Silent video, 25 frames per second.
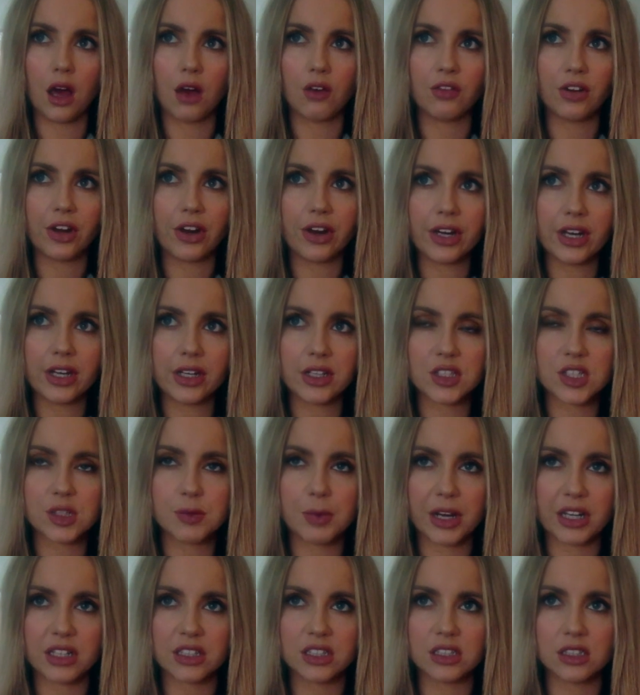very
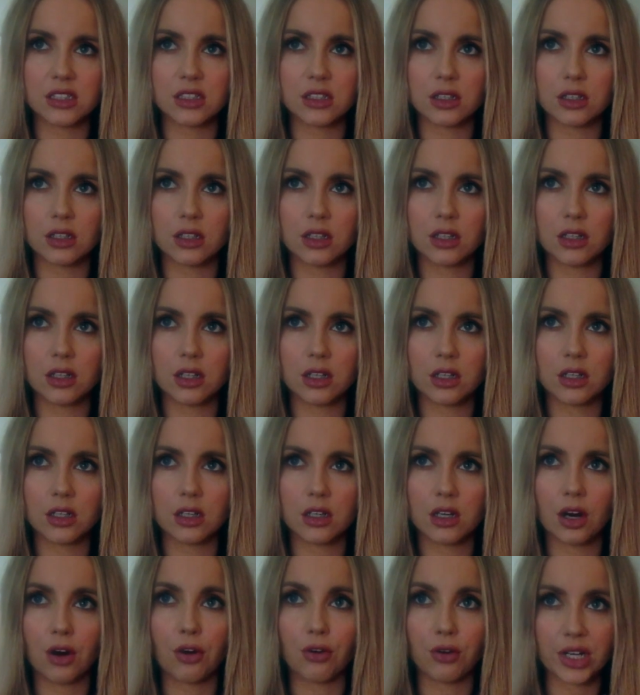unexpected
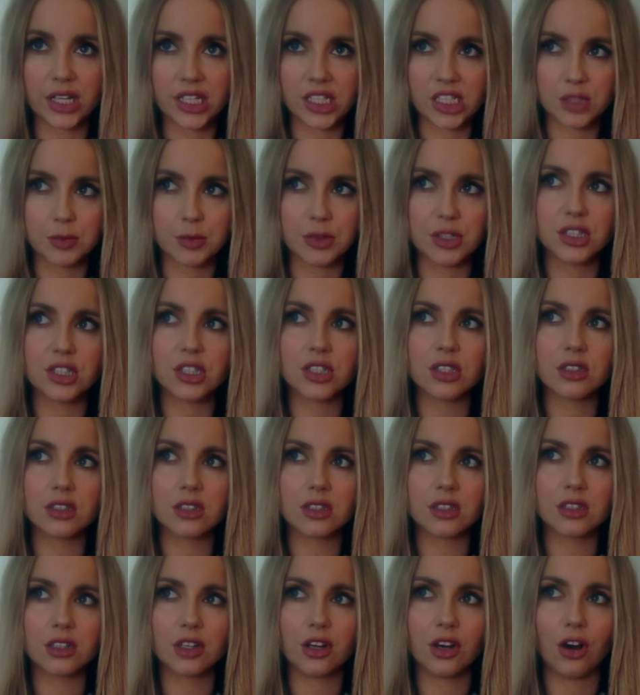arrangement
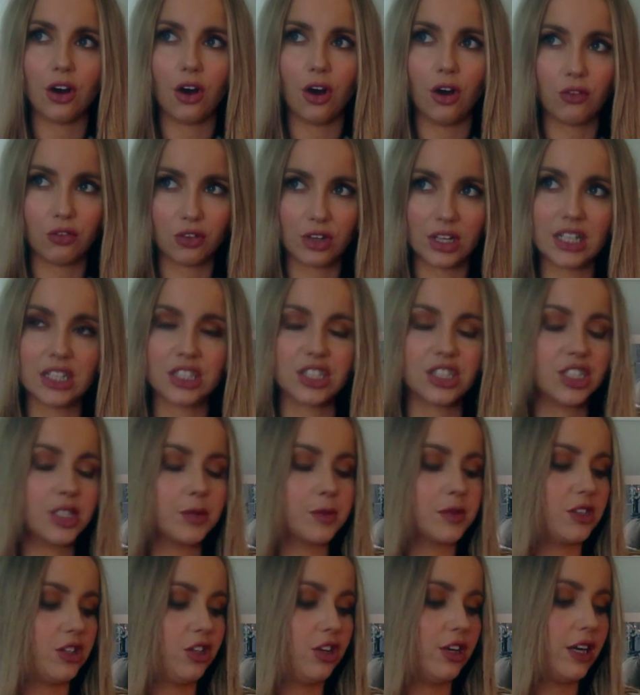of
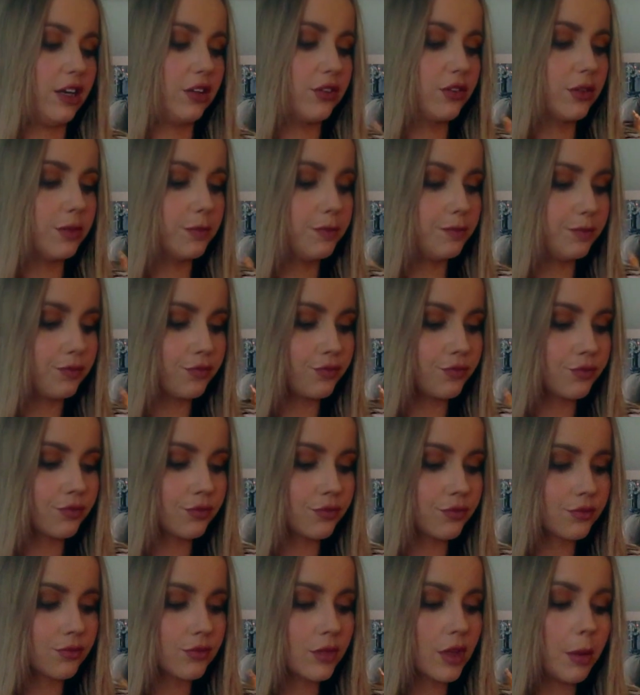relationships in your life.
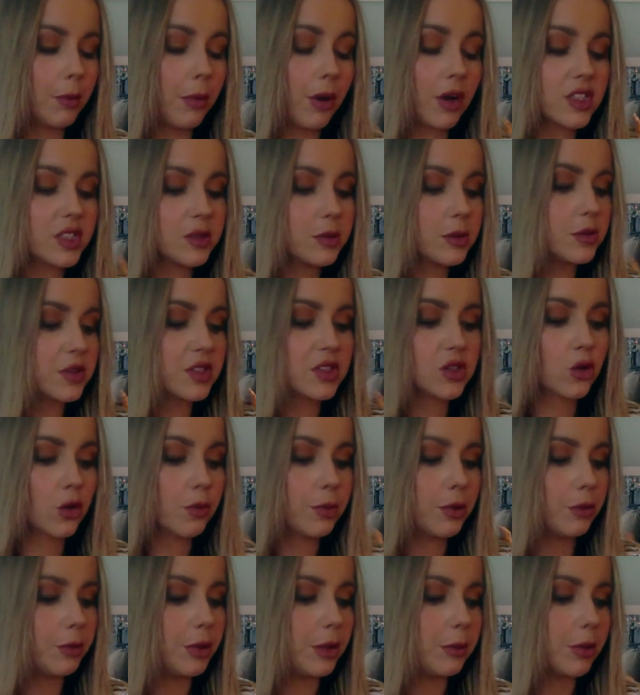Possibly with
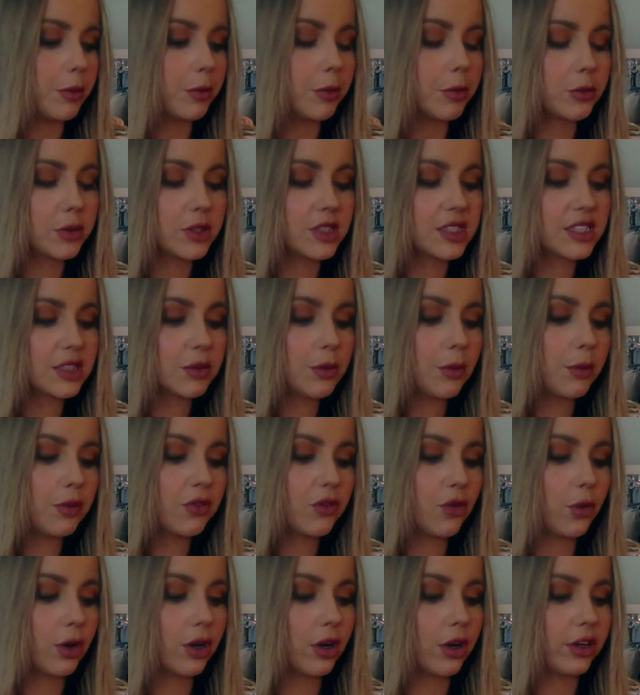Scorpio people, but we'll see what we're
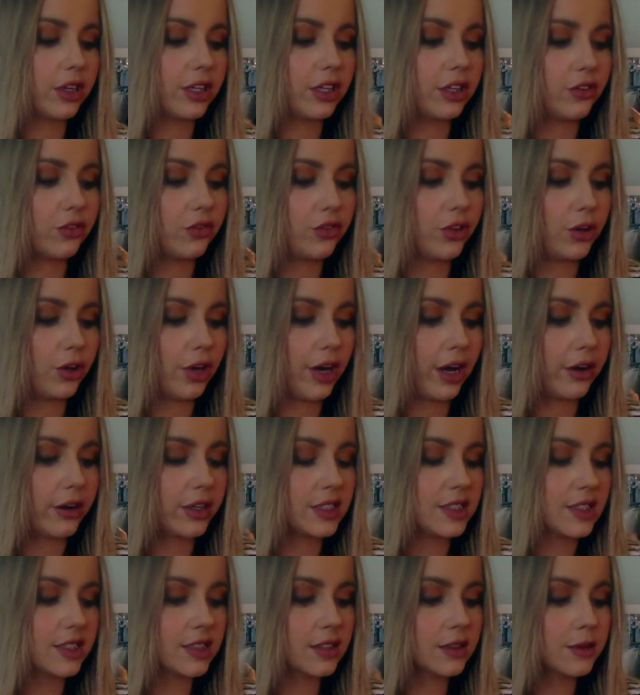going on here for you,
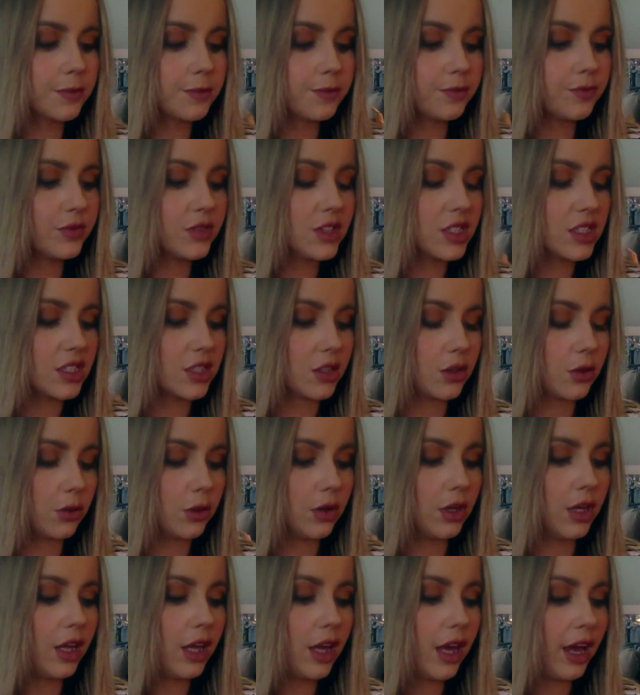Aries. So,
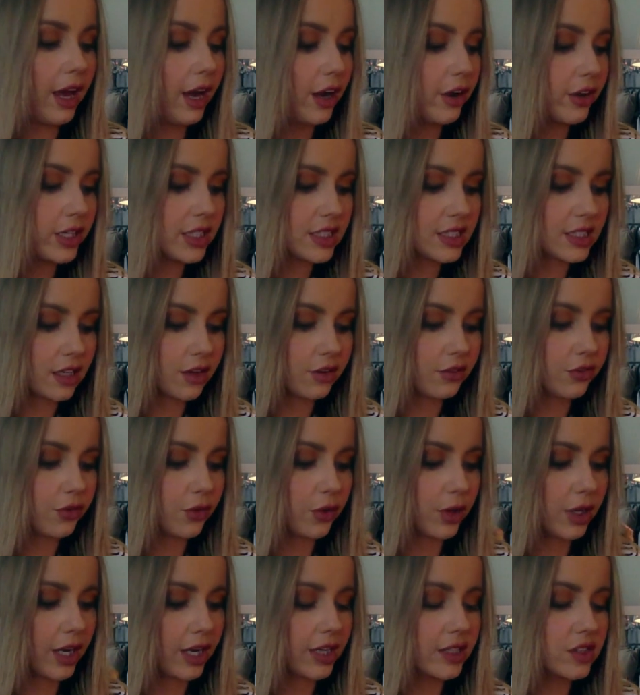Aries love
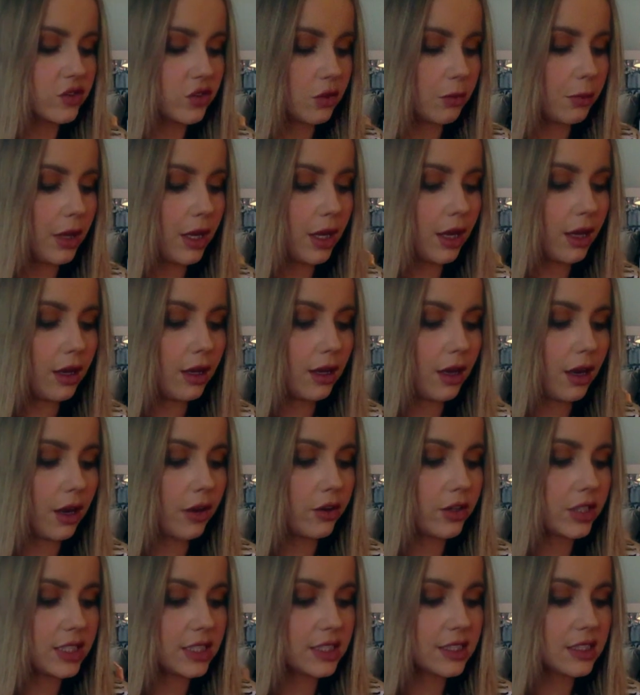forecast for May.
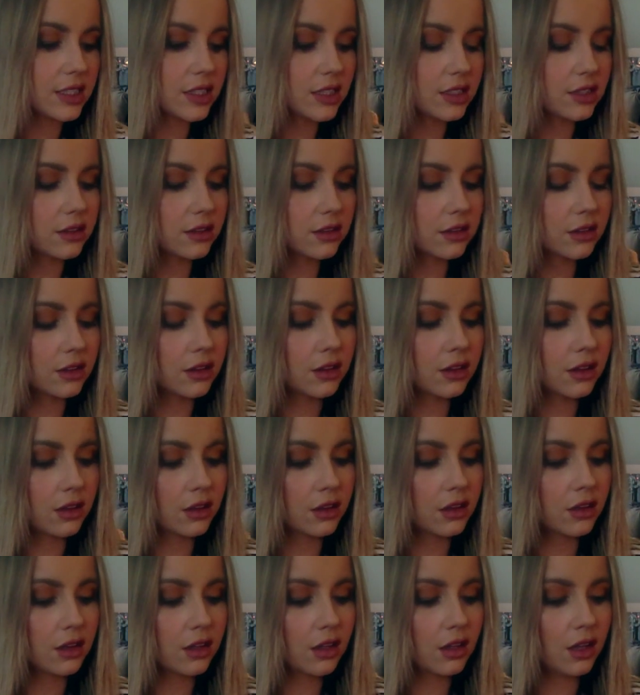Aries
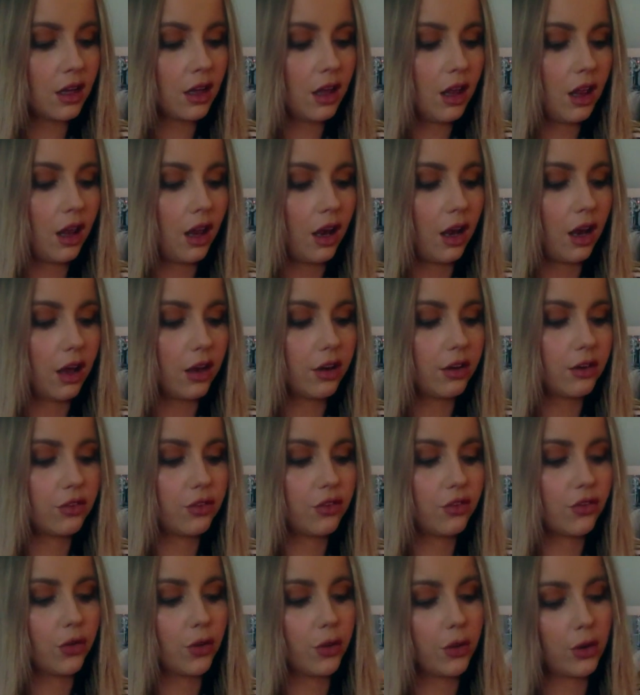love
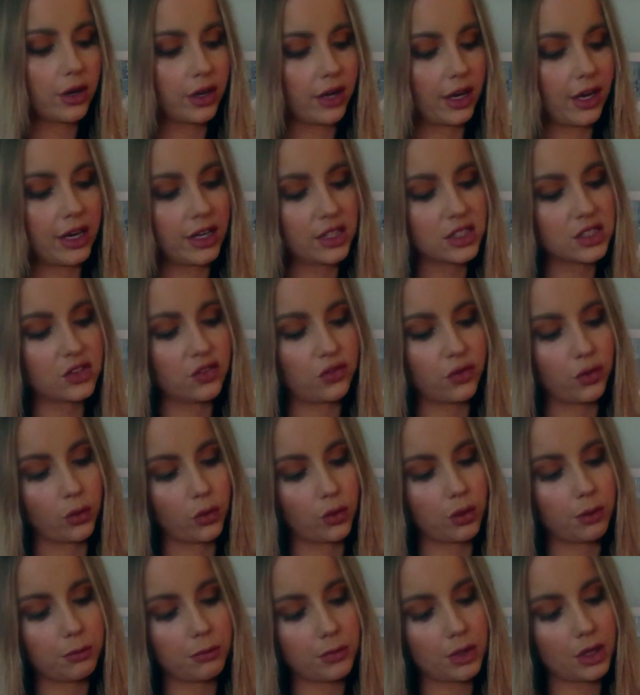forecast for
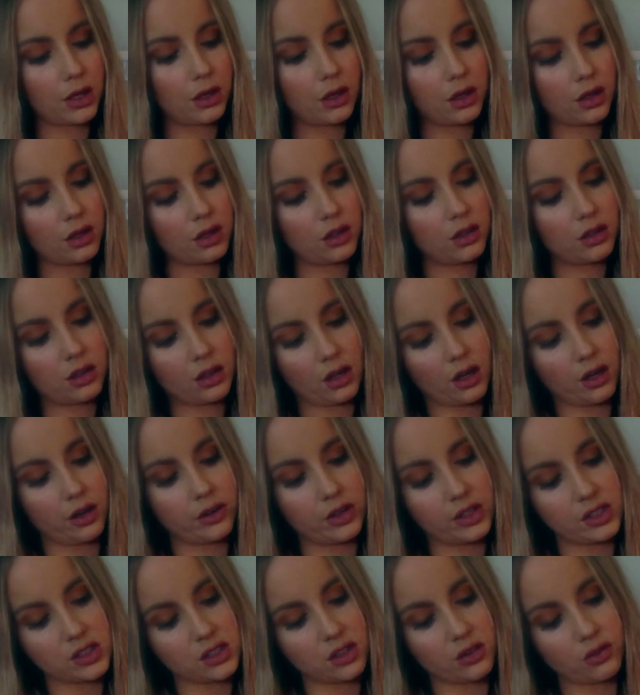May.
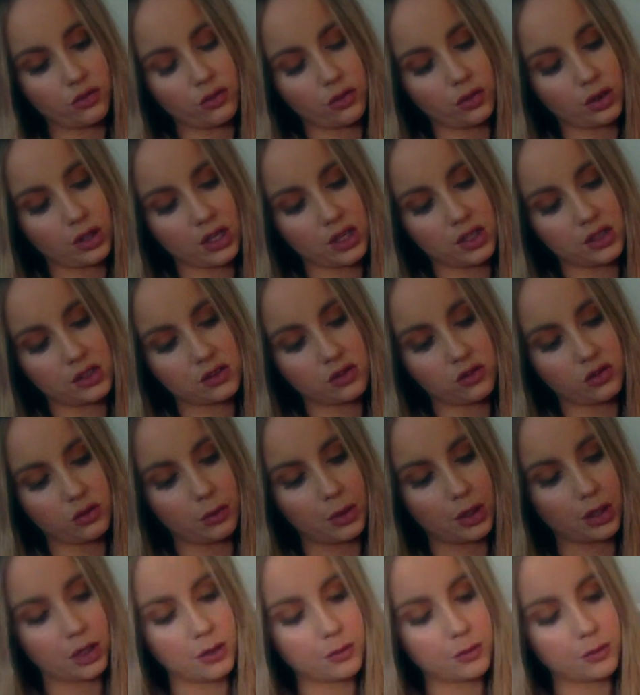Aries love forecast for May.